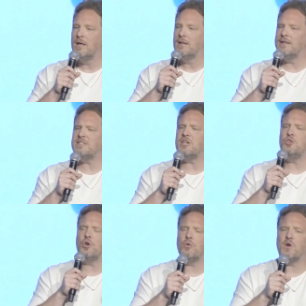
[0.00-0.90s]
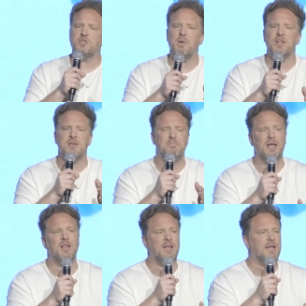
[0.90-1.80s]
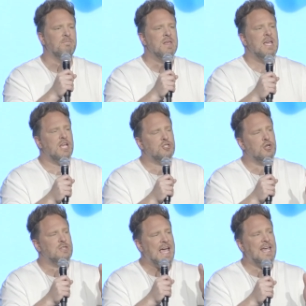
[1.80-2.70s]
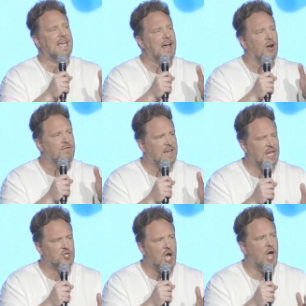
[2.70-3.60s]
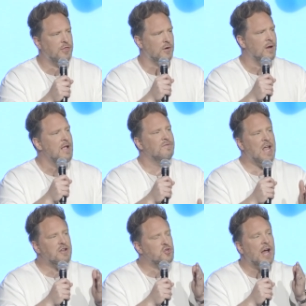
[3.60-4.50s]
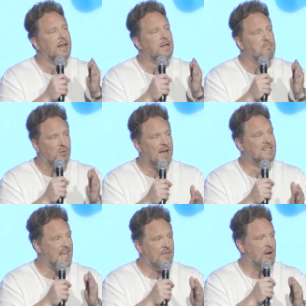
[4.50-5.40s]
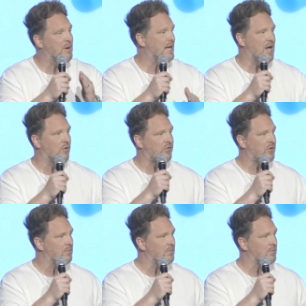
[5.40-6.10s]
Listen, your responsibility is to take care of each other, not try and impress everybody else.